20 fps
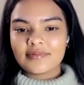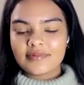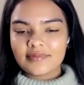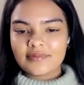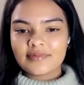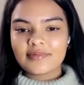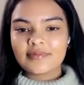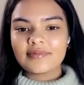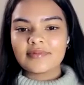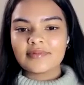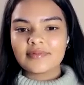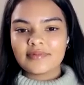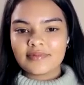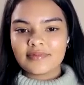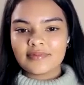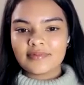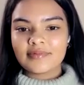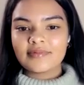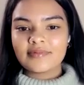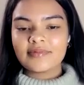
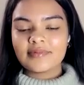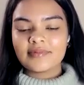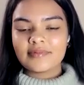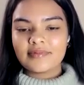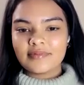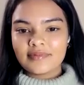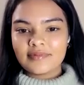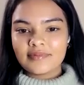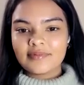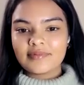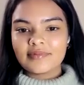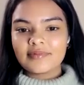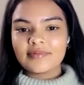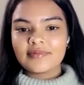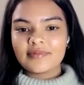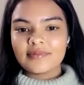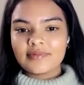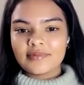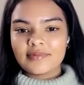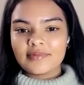
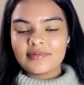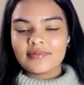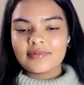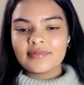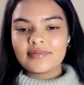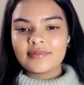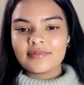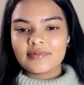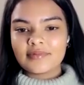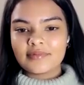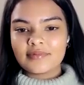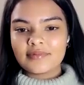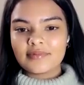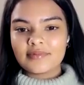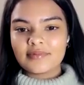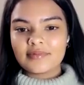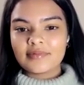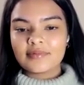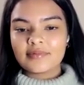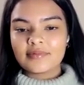
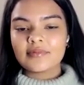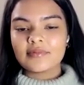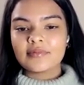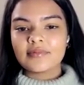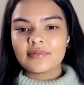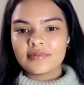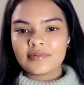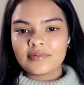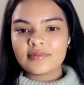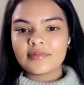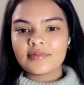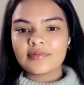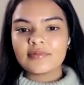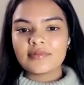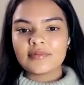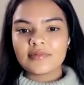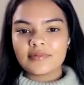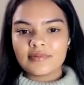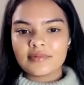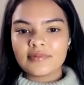
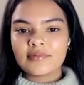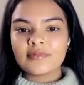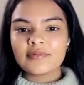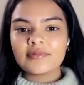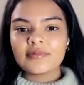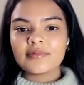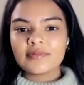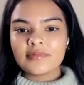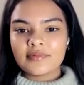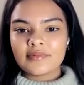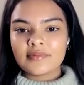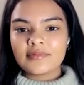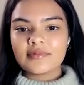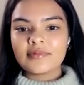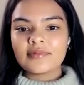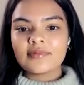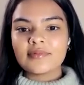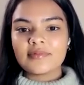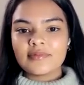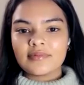
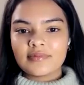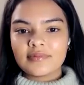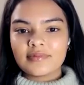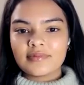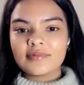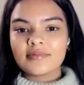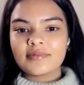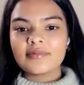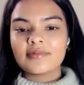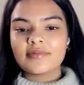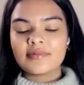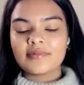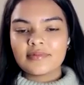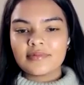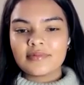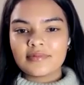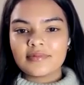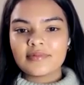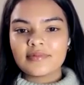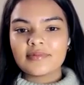
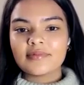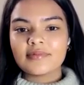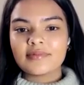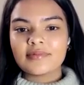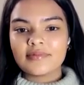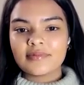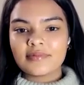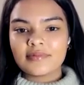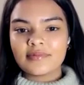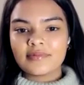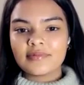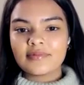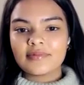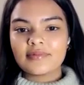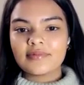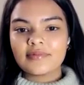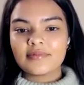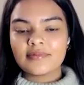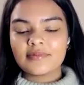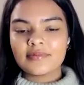
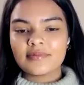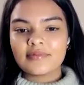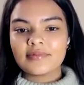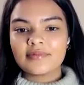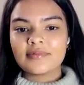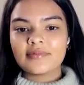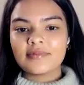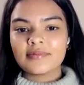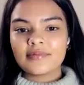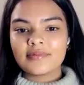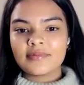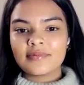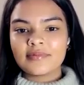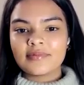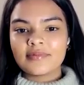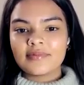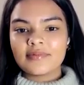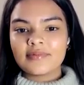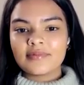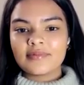The person shown says nothing.